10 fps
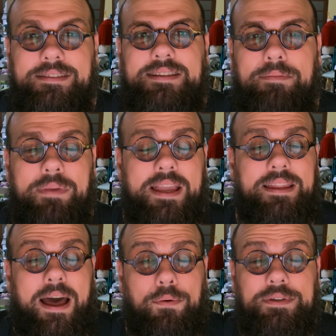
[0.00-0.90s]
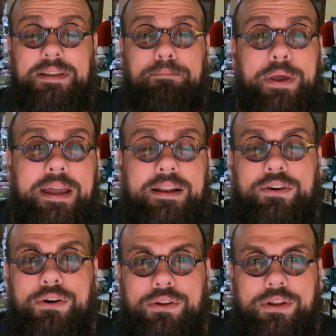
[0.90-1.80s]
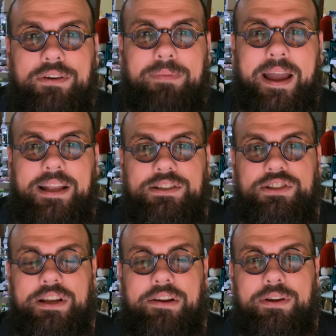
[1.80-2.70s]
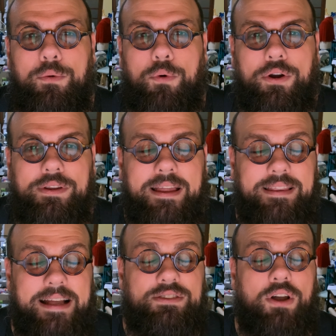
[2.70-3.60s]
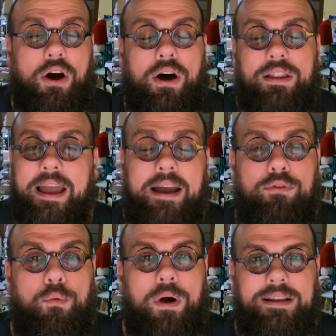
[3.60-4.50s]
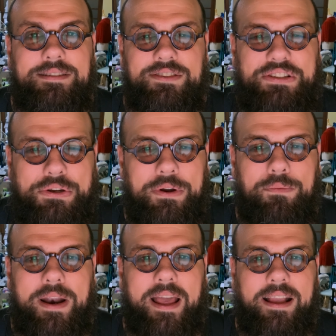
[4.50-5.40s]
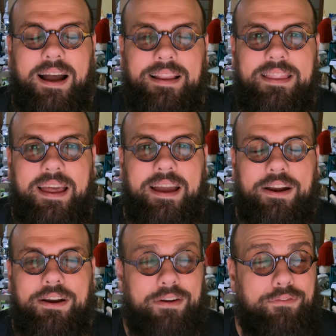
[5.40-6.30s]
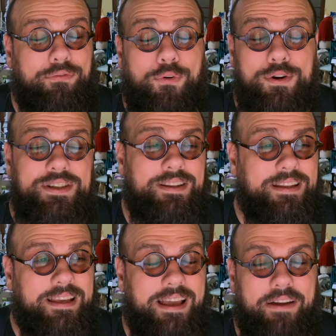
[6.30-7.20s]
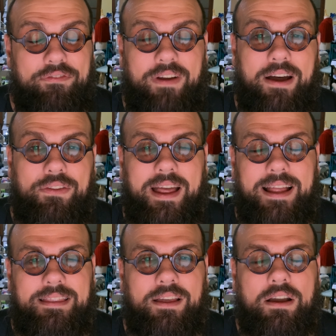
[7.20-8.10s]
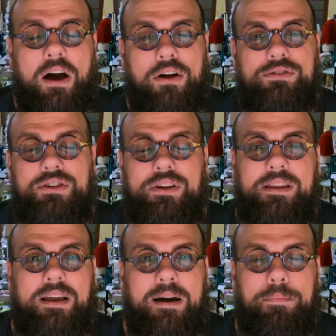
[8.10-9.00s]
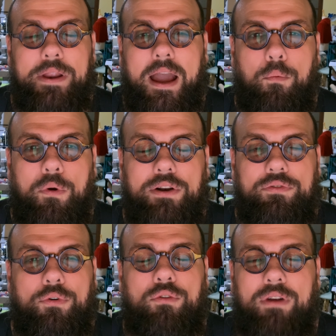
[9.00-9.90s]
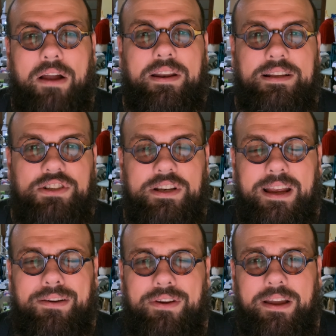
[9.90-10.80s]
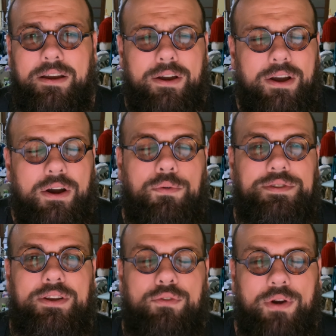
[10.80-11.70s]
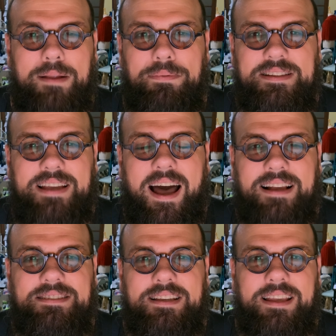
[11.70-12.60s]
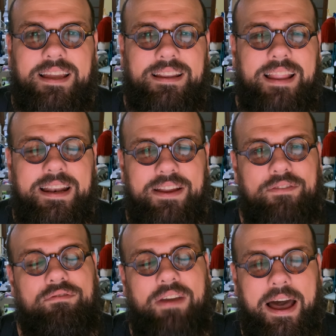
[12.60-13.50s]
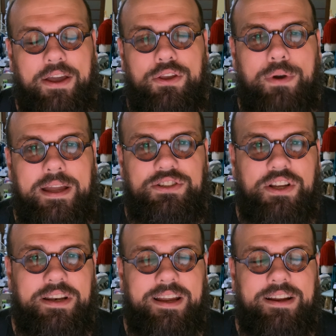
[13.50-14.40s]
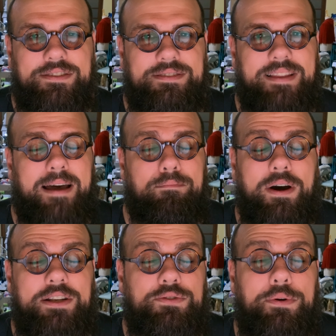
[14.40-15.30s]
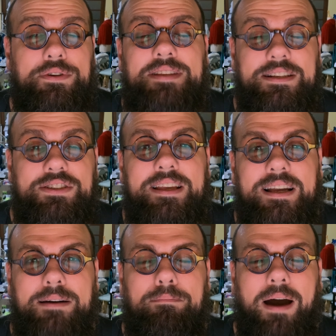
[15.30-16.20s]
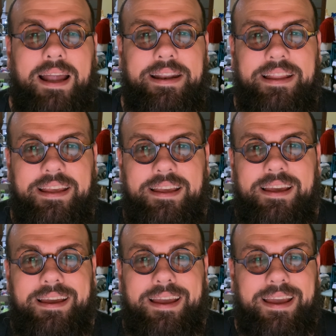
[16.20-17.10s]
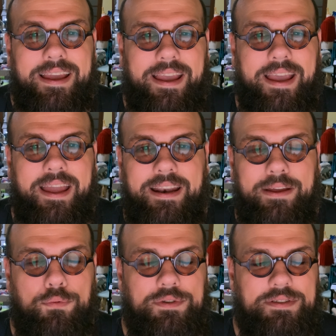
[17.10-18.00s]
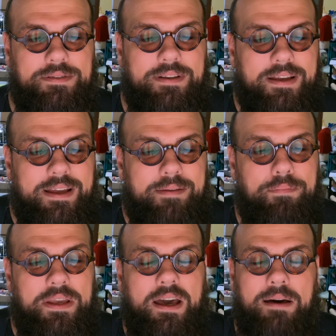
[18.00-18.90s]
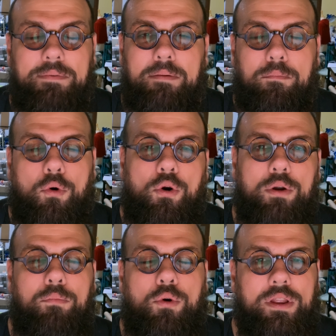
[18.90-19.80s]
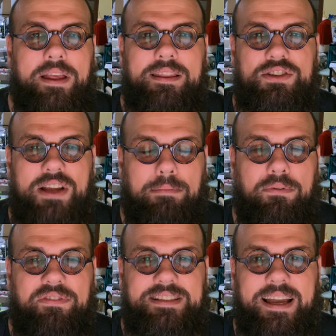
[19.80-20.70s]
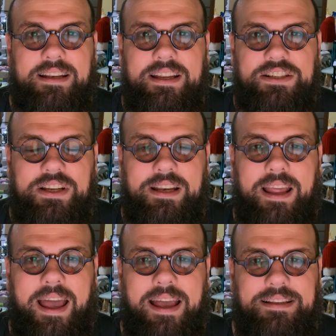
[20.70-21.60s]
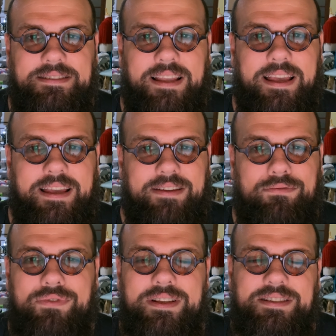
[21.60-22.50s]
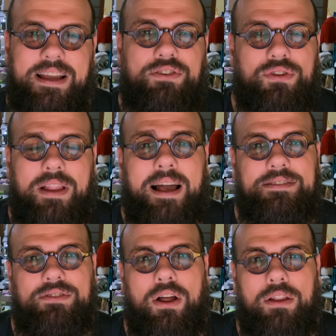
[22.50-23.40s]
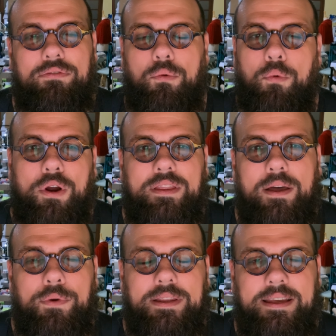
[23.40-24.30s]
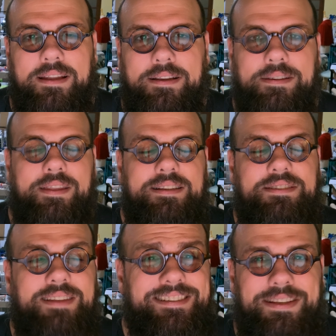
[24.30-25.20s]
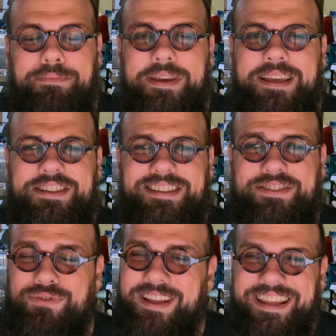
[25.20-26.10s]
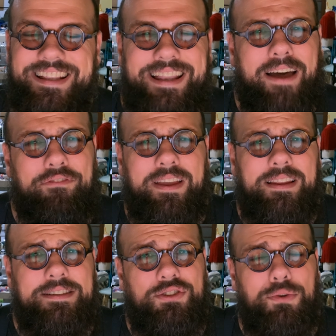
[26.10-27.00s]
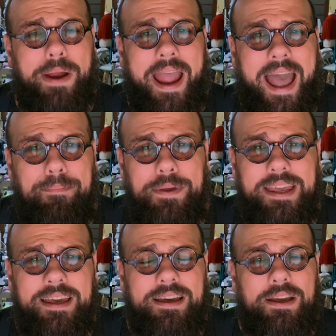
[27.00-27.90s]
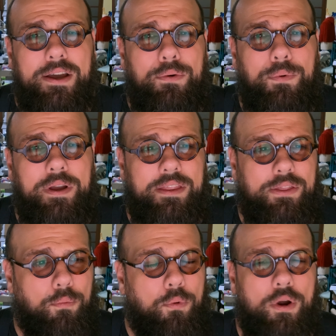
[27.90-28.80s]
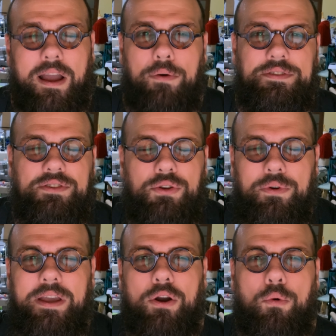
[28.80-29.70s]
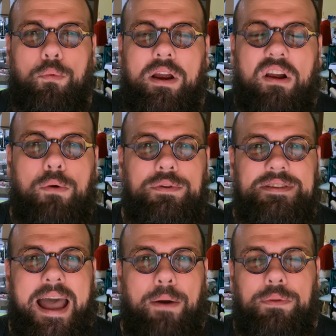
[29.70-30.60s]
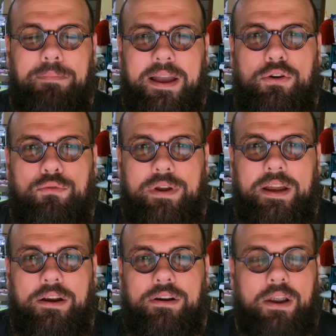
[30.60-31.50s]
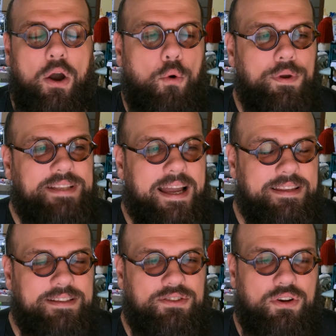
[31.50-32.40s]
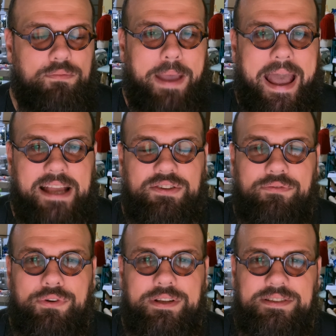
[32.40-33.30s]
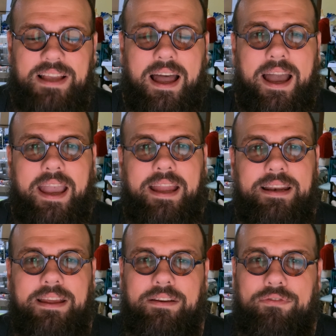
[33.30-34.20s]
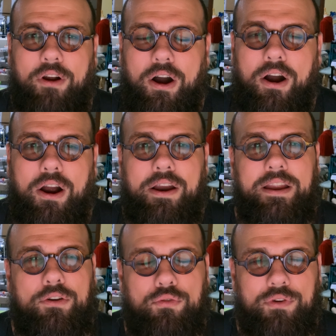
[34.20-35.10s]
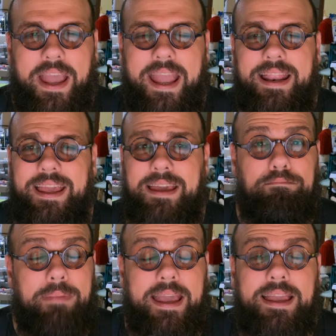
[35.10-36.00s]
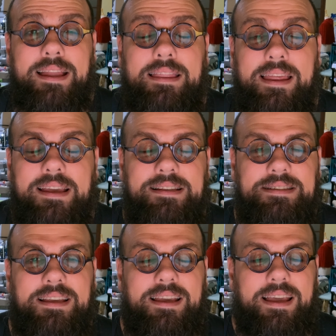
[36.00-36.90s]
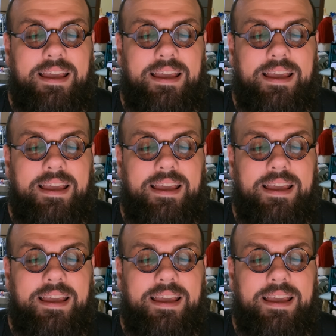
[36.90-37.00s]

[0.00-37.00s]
To me, that was the pinnacle of my engineering world. That's all I ever wanted to do. And when I got there, unfortunately, I found that the culture in the company I worked for around engineering was incredibly toxic, and they didn't value engineers that much. We were essentially a commodity, and it was becoming more and more like the job of a technician as they re-centralized all of the work that we did. This led to me just really not feeling super happy with the work I was doing or where I was at with my career. I always had this sort of passion for design and for art and creating and making things,